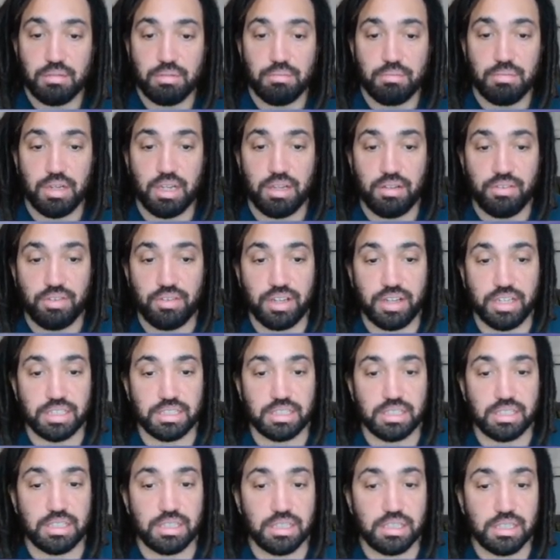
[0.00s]

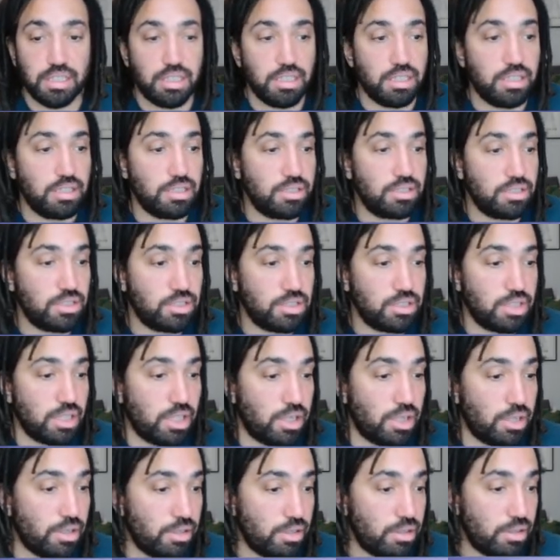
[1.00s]
Perfect.
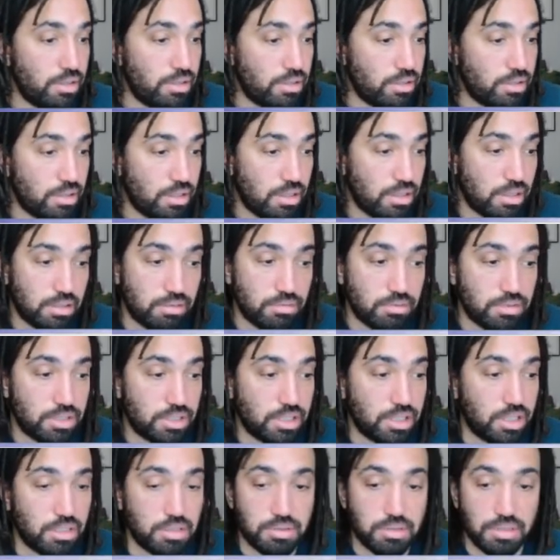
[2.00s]
So,
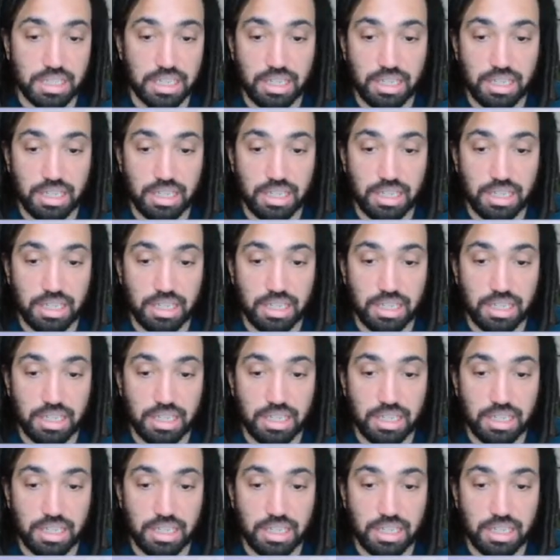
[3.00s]
just go to our